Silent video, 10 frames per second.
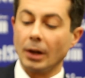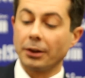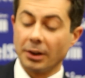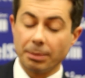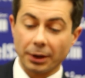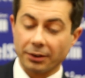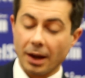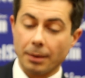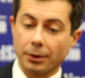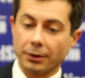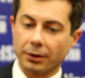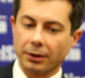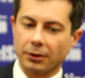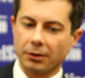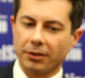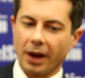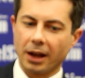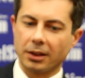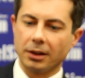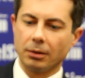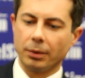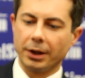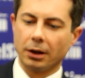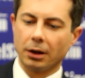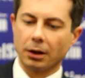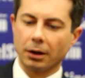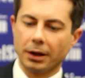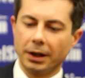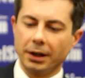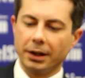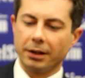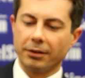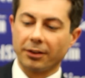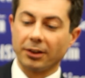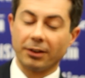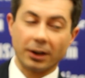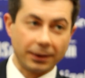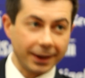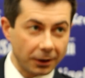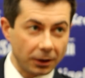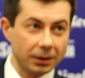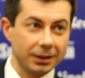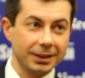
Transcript: A simple example is the fact that we are investing very little